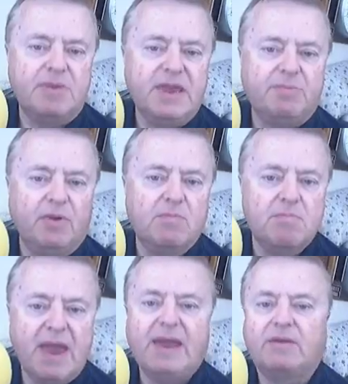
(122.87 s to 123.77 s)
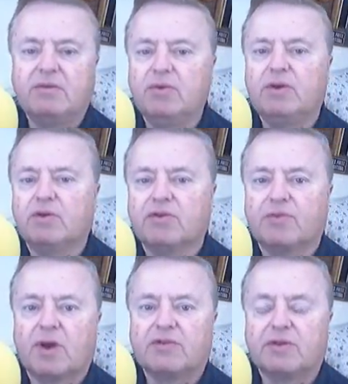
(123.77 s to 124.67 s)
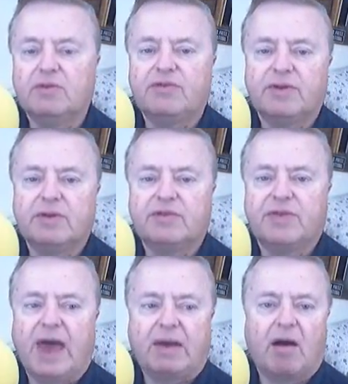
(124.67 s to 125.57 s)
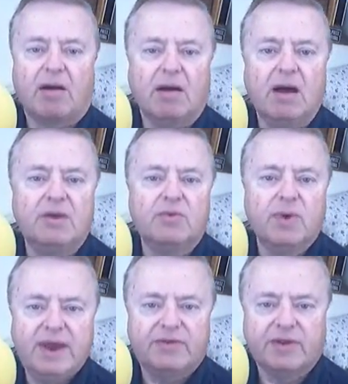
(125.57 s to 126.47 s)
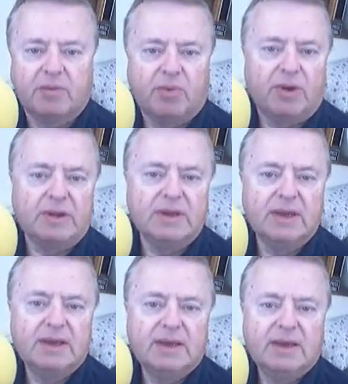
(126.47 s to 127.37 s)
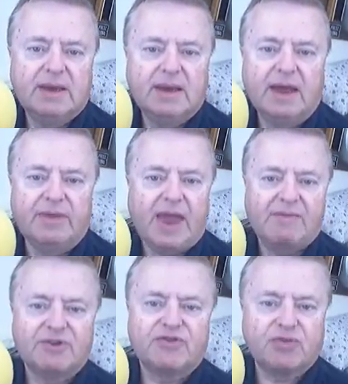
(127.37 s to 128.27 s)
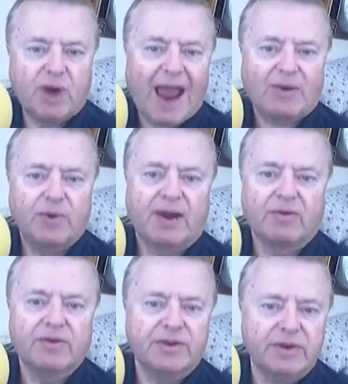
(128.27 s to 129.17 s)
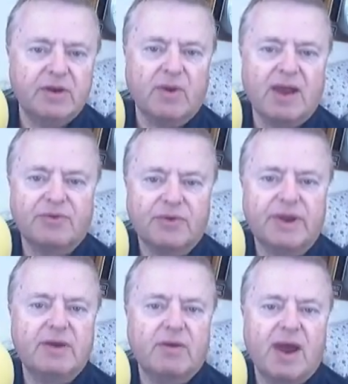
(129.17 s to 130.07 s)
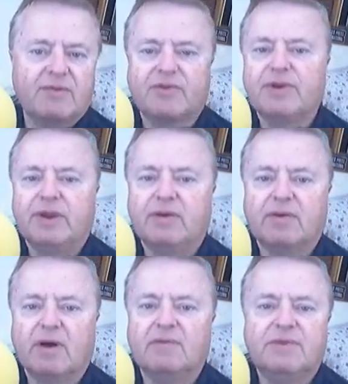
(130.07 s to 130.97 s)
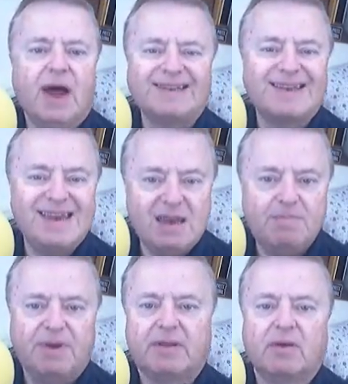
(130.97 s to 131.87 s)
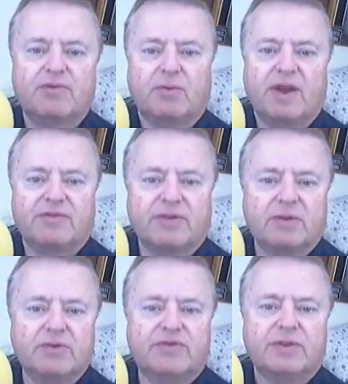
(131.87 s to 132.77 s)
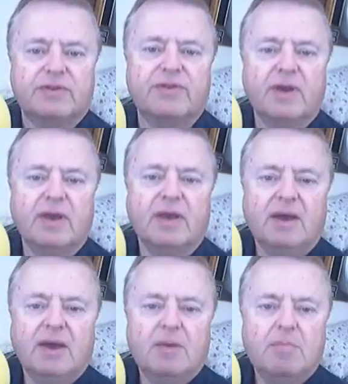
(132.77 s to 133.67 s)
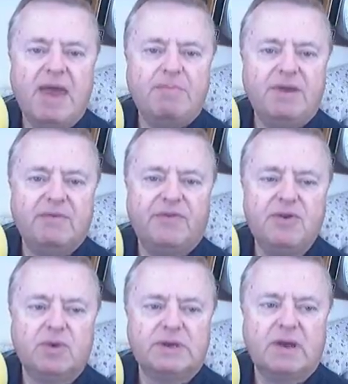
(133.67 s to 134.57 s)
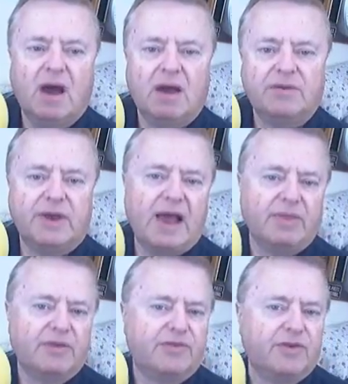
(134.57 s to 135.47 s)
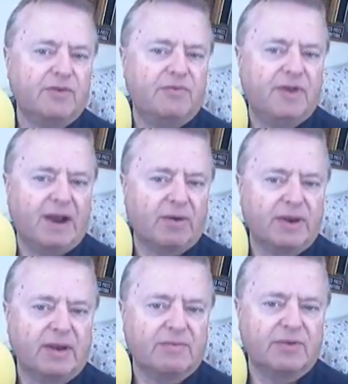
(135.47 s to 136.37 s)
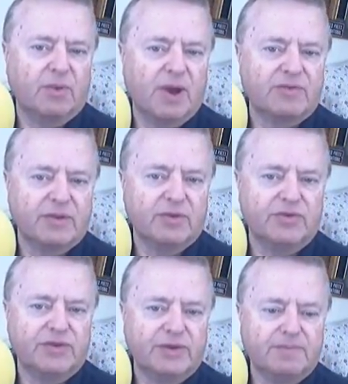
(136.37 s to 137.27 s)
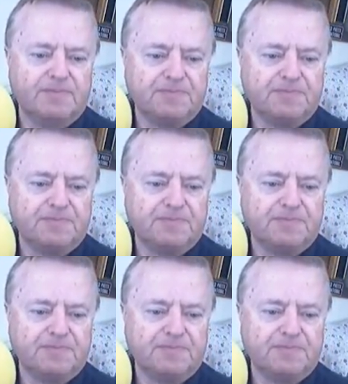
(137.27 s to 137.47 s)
people make New Year's resolutions that are unreasonable. And they have a track record year after year after year of not keeping those resolutions. Maybe if you would cut down the severity of the resolution